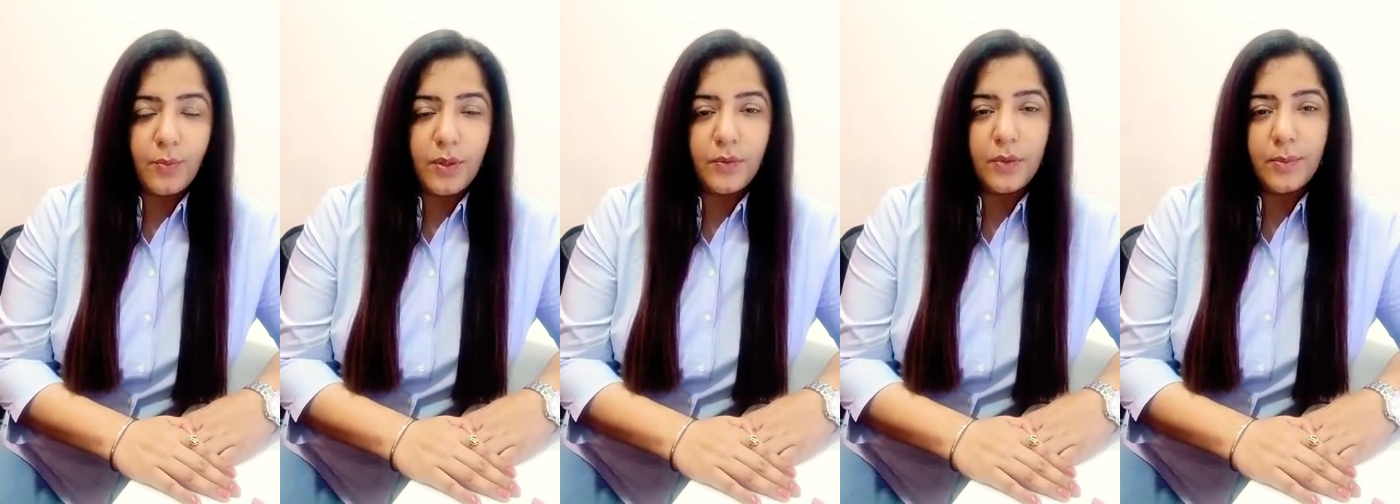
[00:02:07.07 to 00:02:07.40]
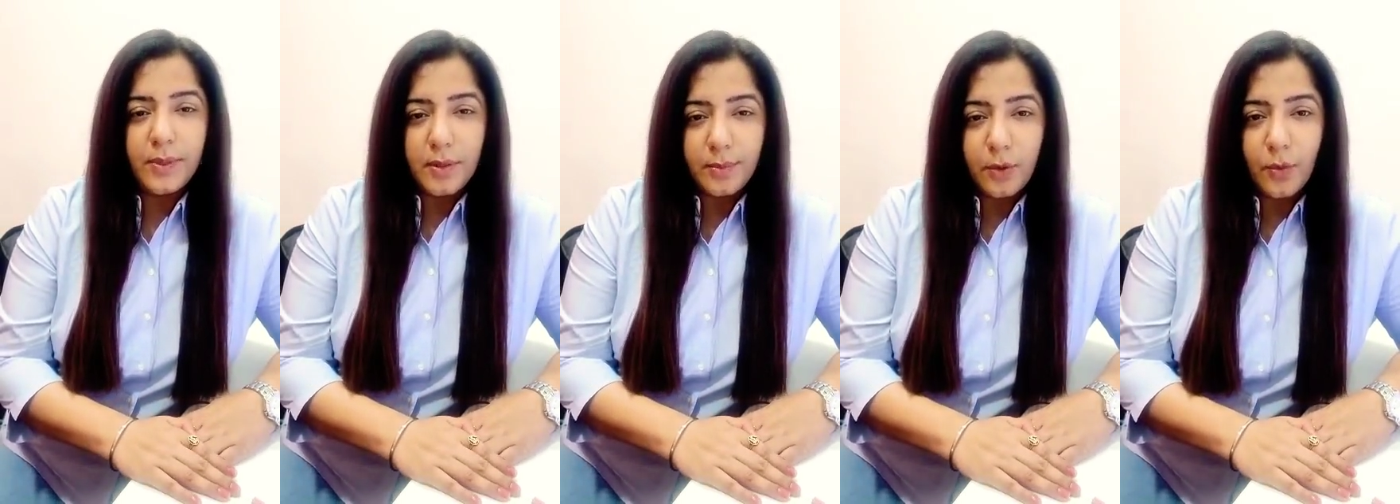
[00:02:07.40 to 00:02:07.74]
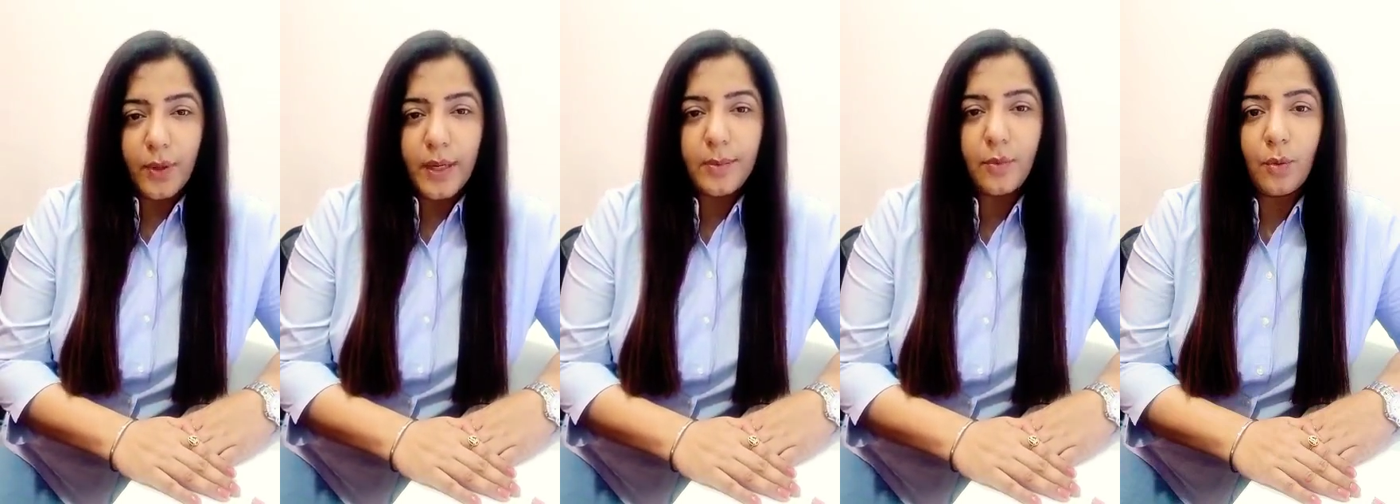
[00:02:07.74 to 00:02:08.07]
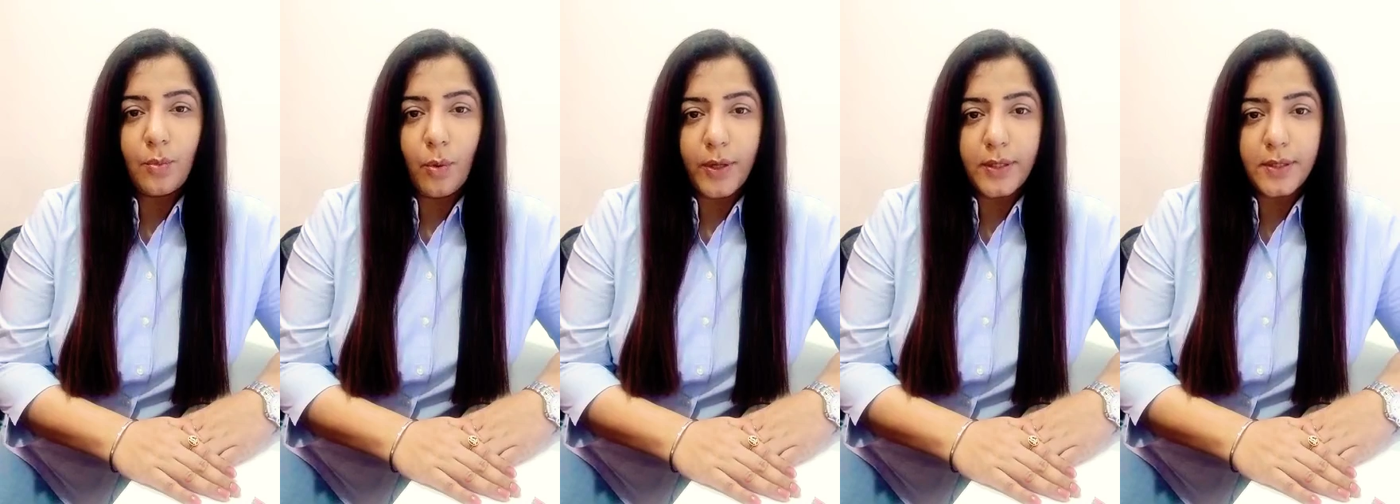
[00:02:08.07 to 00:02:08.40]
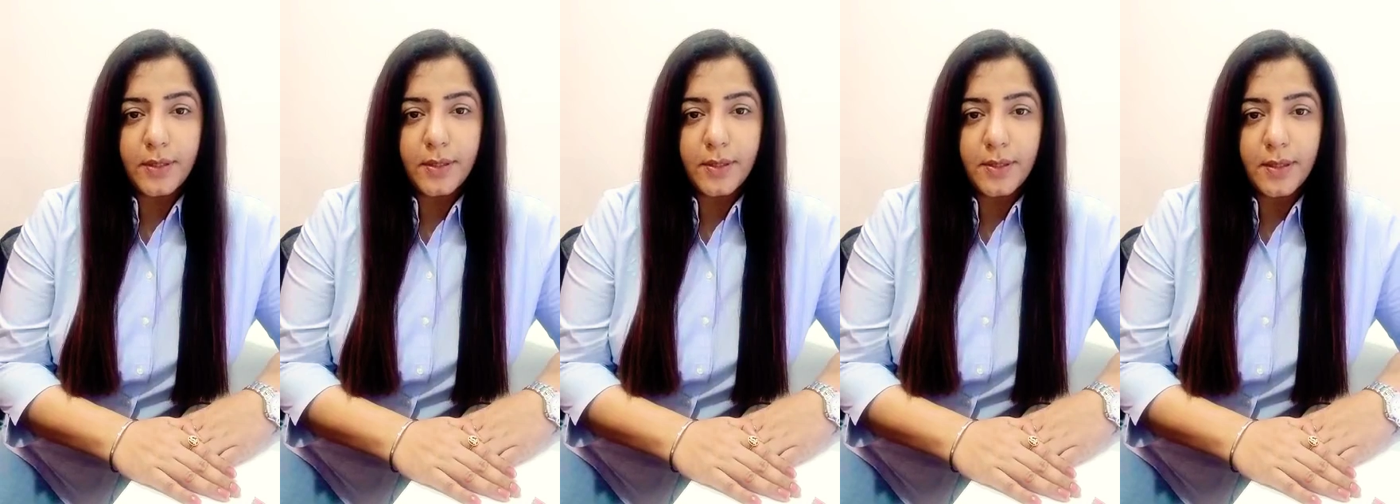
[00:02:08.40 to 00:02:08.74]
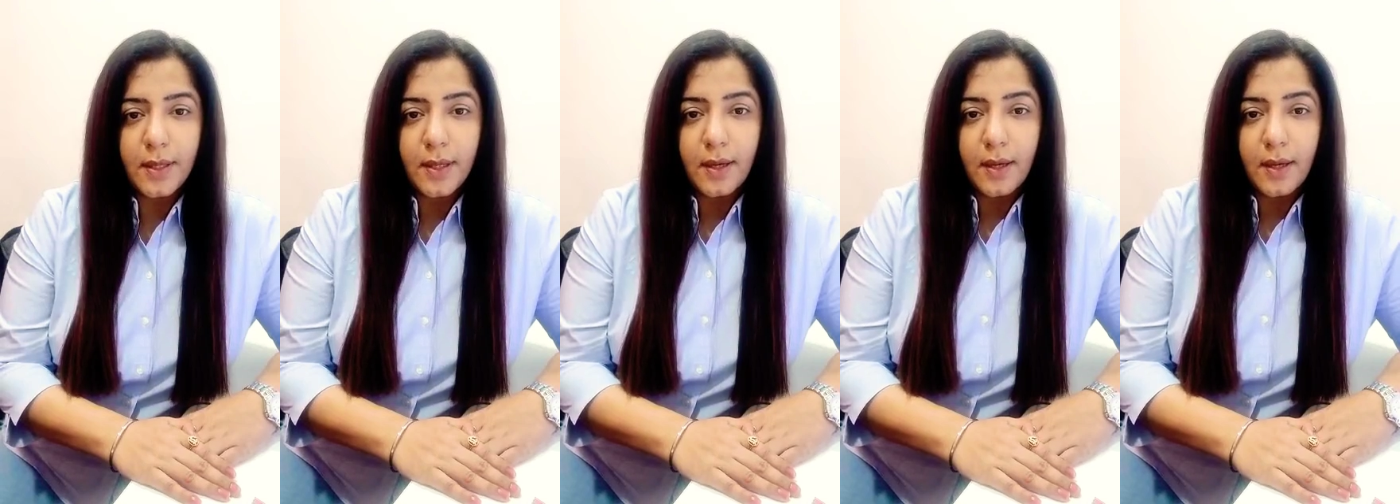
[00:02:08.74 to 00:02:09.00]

We will be uploading more pointers